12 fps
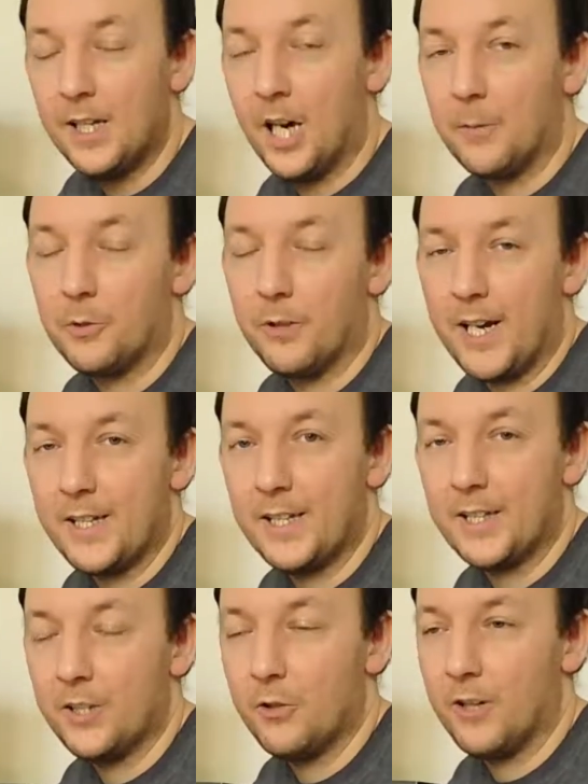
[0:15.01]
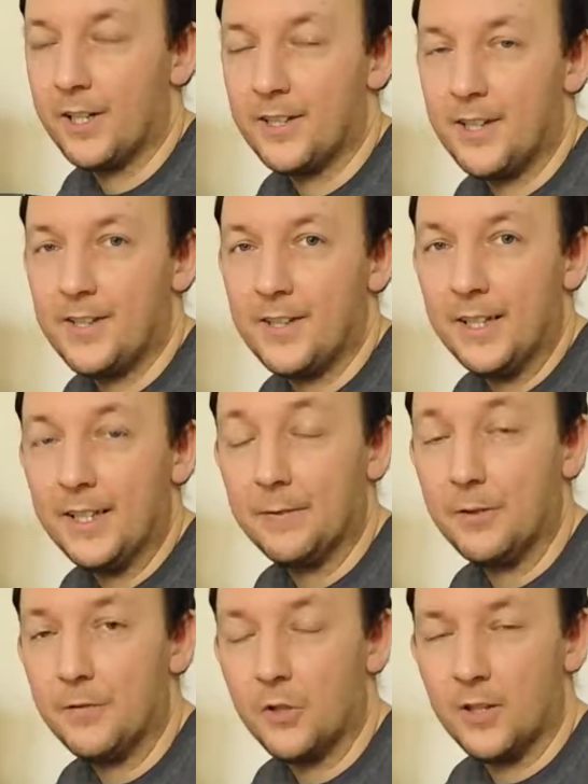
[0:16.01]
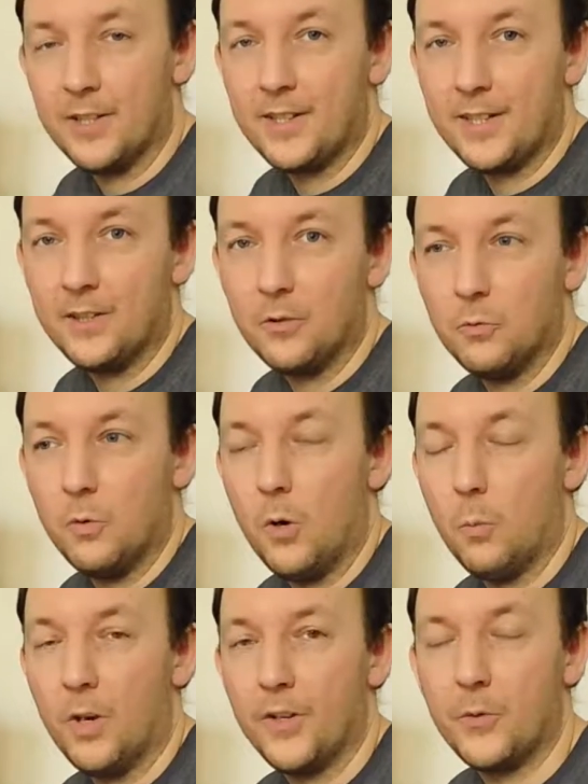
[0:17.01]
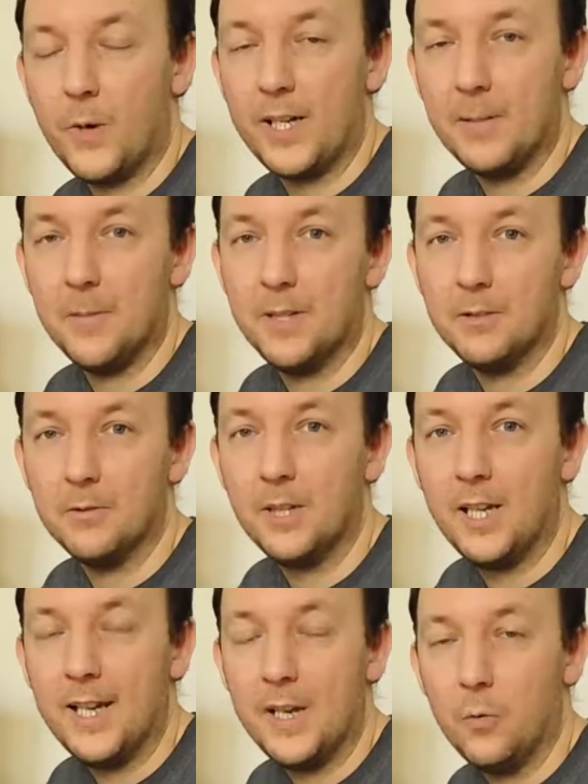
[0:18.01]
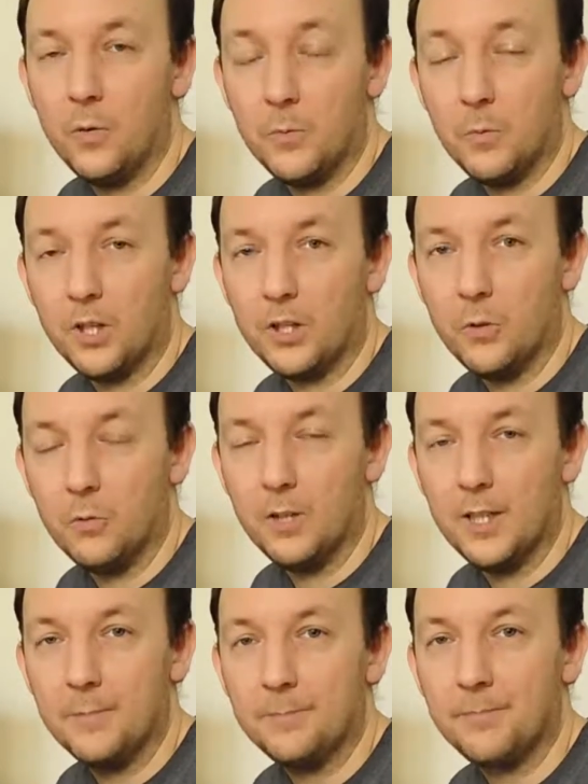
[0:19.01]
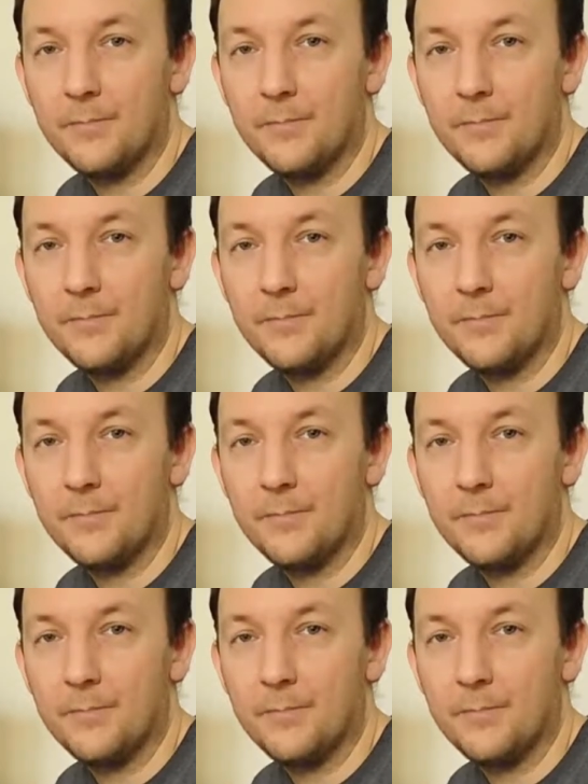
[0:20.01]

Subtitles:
upgrading your existing, if you've got a single 120mm all-in-one cooler,